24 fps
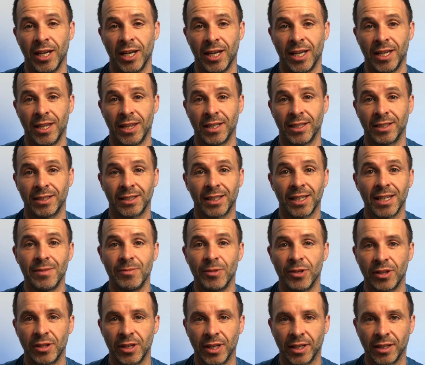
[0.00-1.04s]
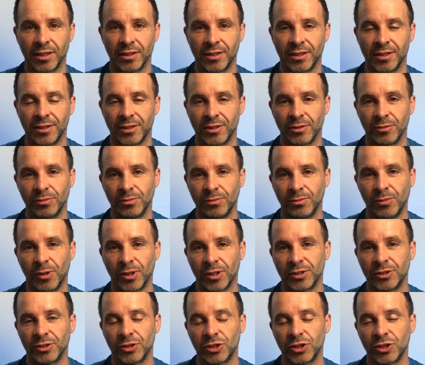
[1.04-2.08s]
in the scheme of things, is the
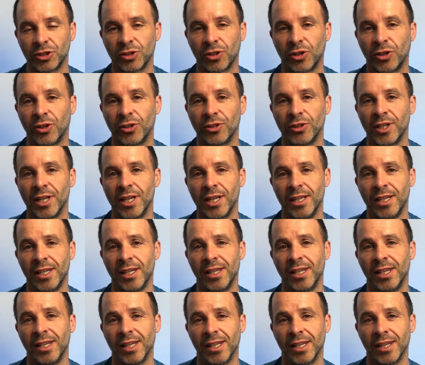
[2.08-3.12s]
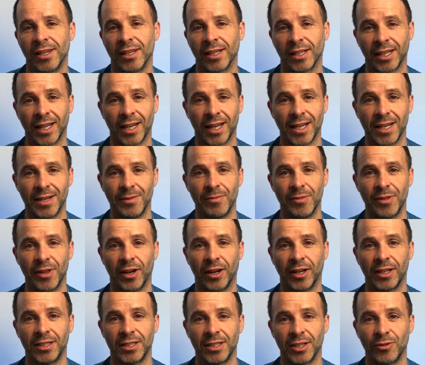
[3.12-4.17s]
one shot in the game that
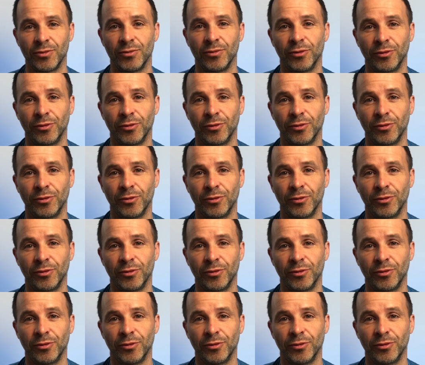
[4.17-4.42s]
I don't